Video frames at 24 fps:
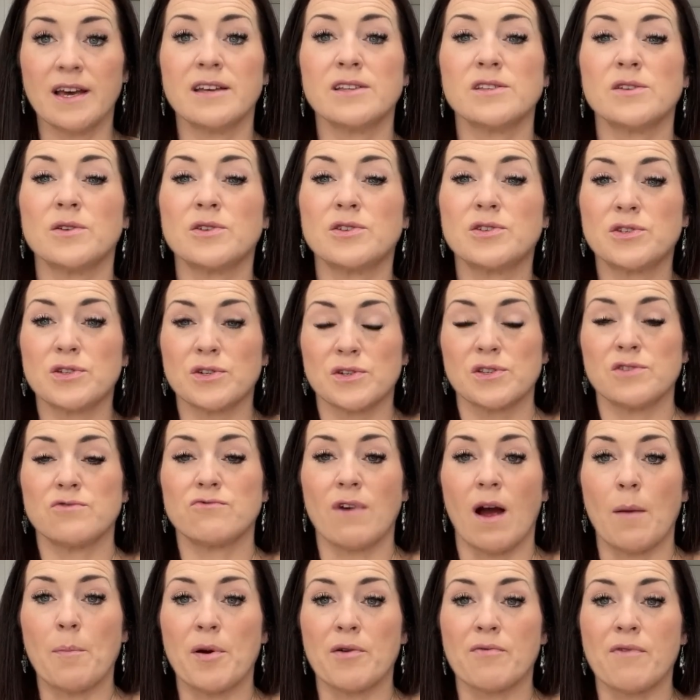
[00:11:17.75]
So it doesn't
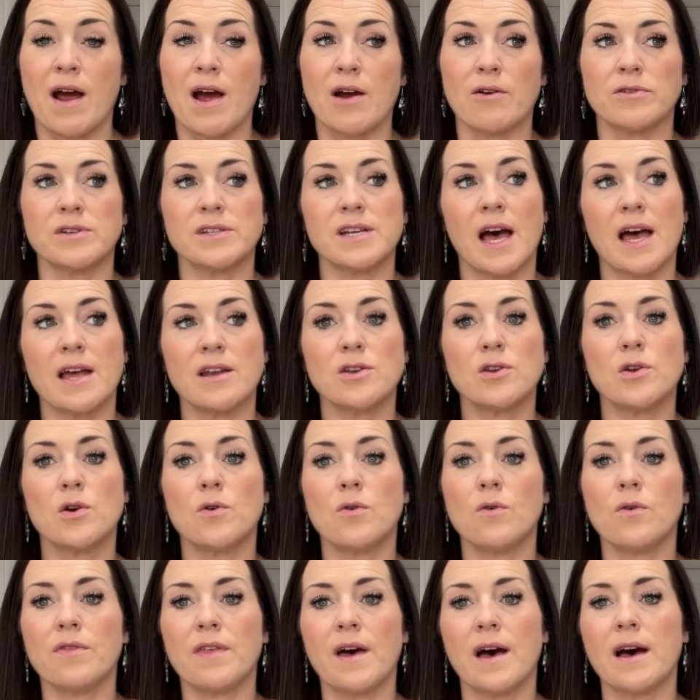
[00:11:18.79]
wrap around. I
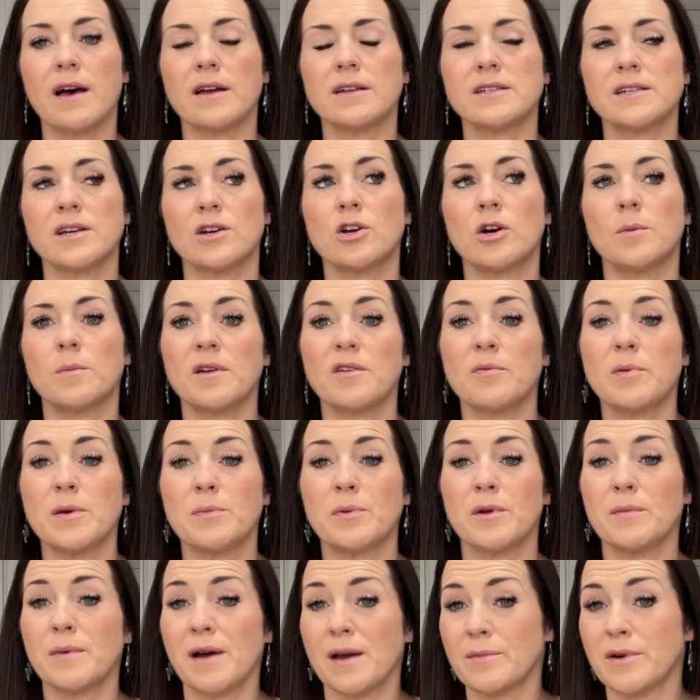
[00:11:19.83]
know that a couple of
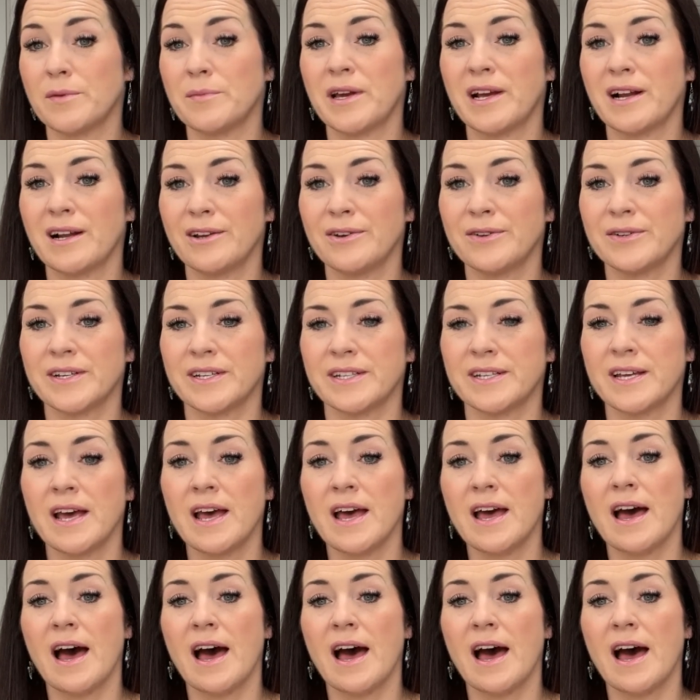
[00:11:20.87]
people, my mum included,